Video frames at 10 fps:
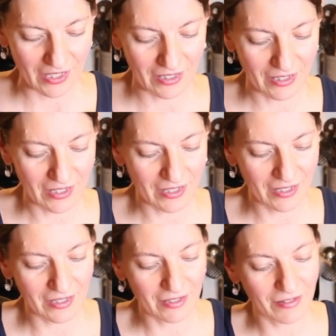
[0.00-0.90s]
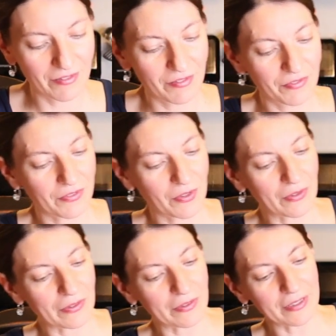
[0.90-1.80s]
And then
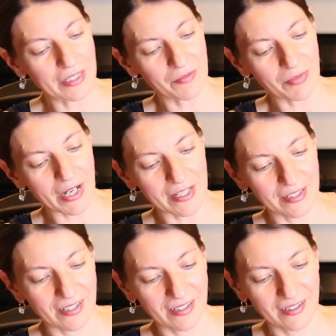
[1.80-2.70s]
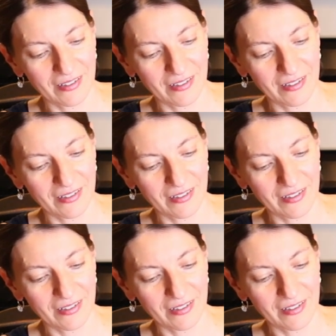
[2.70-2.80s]
fold and press.